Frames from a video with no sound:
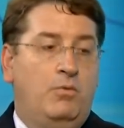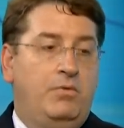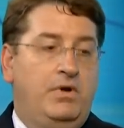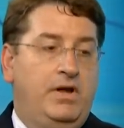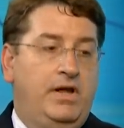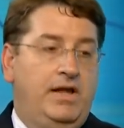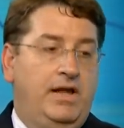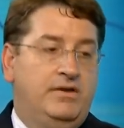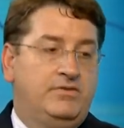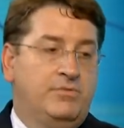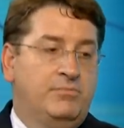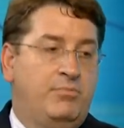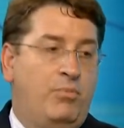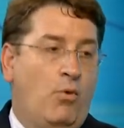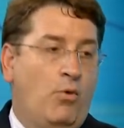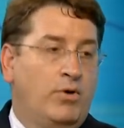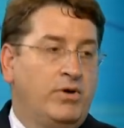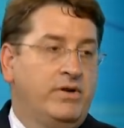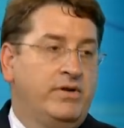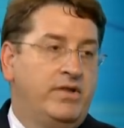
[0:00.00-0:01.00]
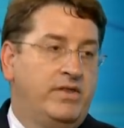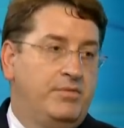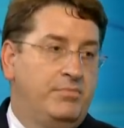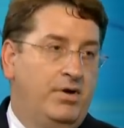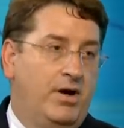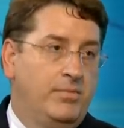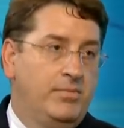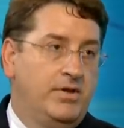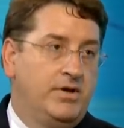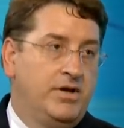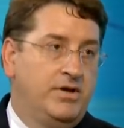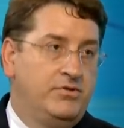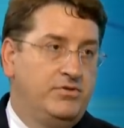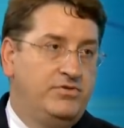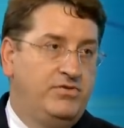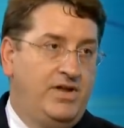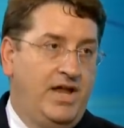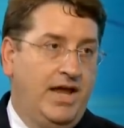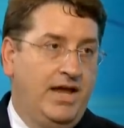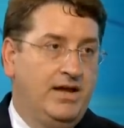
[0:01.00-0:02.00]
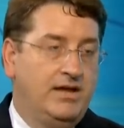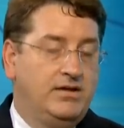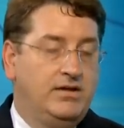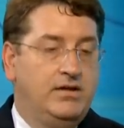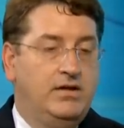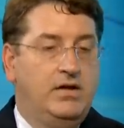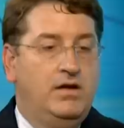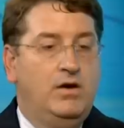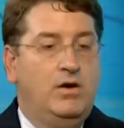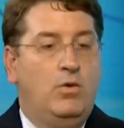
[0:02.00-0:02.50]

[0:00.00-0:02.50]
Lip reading: it's important that the public understand,